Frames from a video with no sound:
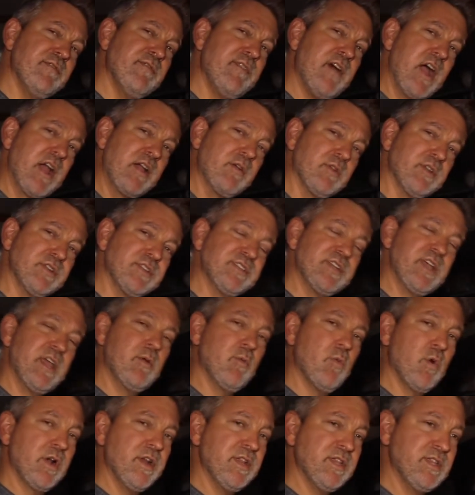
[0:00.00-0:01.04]
the virus
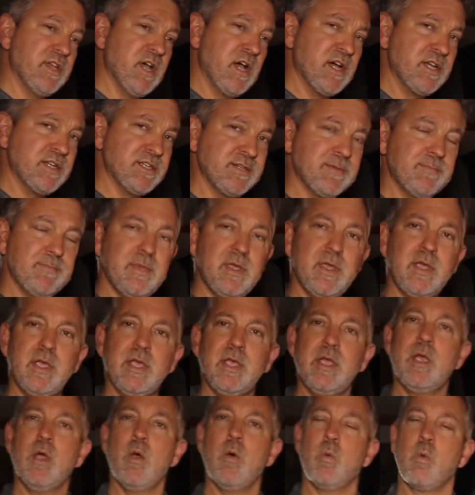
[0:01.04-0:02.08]
and what it does.
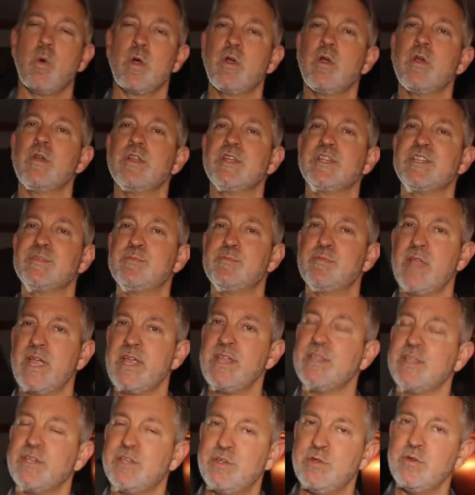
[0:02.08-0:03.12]
We're going to
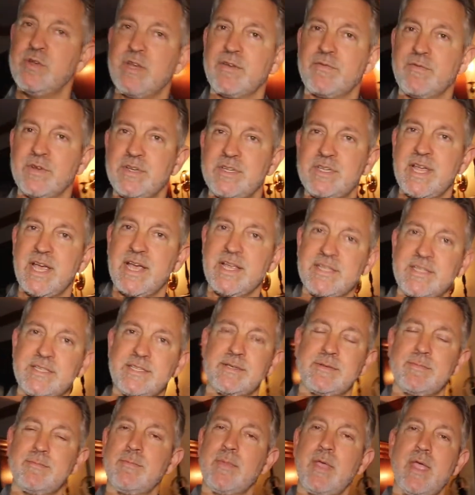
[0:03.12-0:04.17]
explain the two different
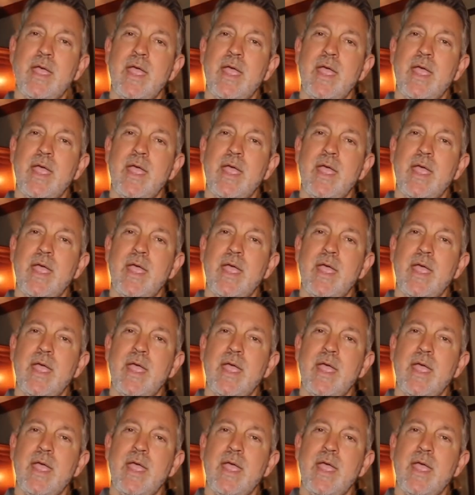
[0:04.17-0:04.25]
tests,